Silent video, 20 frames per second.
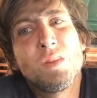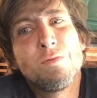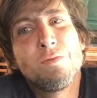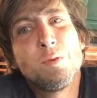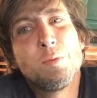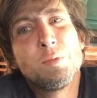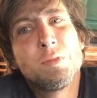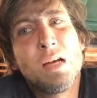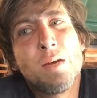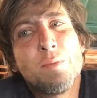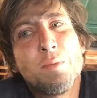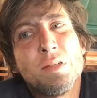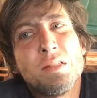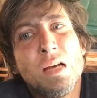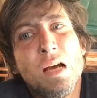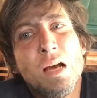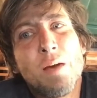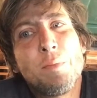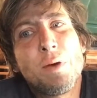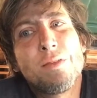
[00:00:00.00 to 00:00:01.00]
from time to
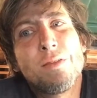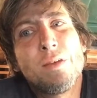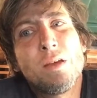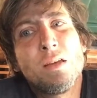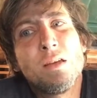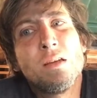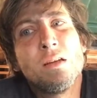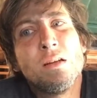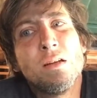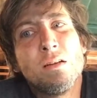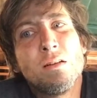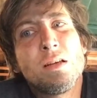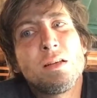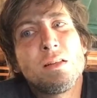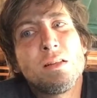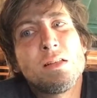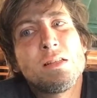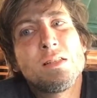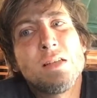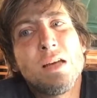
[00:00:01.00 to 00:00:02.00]
time, I think, you know, like
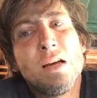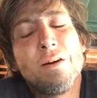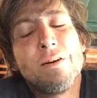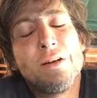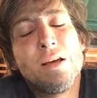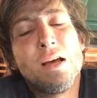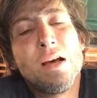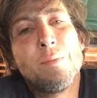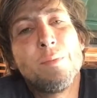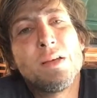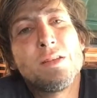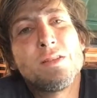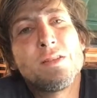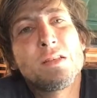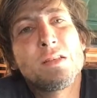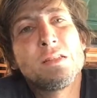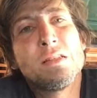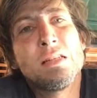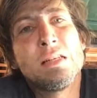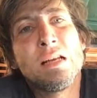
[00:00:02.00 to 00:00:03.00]
let's say I already have my
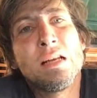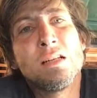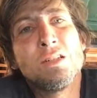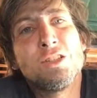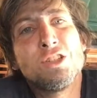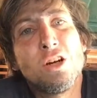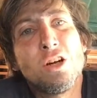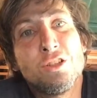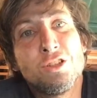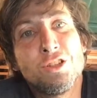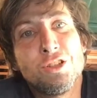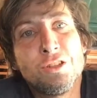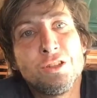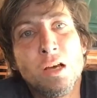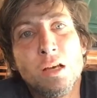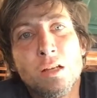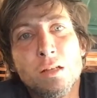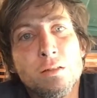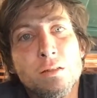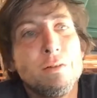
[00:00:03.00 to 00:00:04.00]
69 Charger
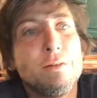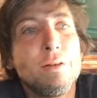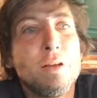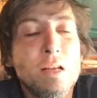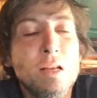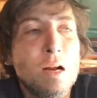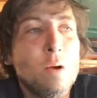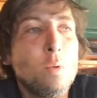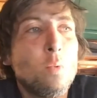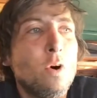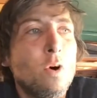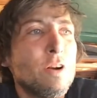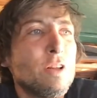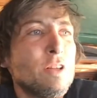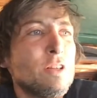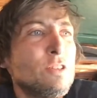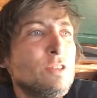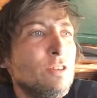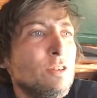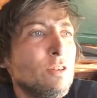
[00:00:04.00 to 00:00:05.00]
done, and I
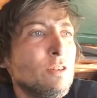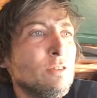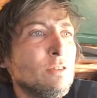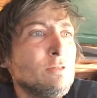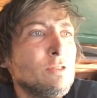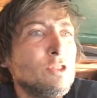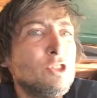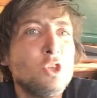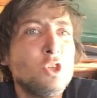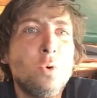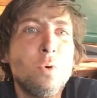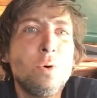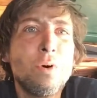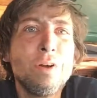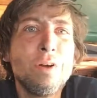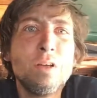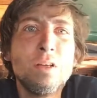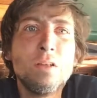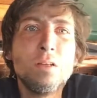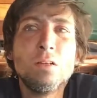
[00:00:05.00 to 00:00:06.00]
wanted to
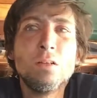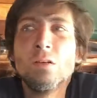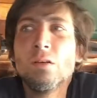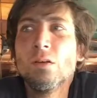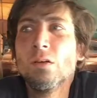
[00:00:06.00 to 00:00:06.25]
join,